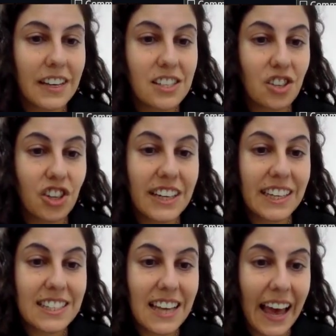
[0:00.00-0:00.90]
Okay, so you
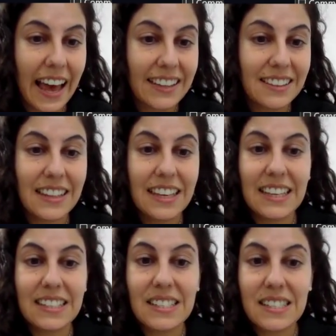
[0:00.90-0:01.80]
need to add
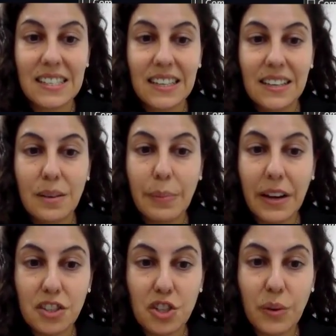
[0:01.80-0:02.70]
these
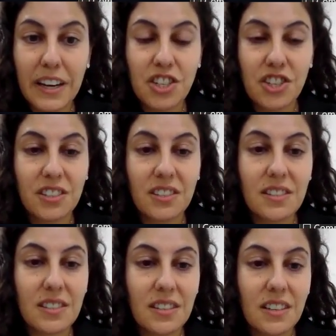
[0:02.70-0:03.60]

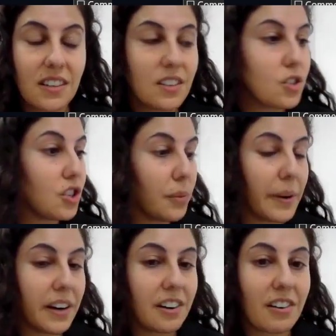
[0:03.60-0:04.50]
punctuations to your
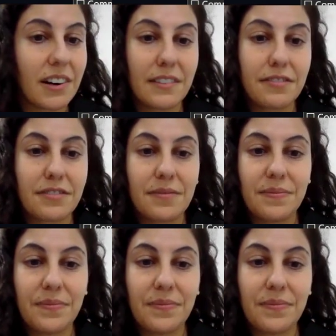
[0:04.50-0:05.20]
paragraph.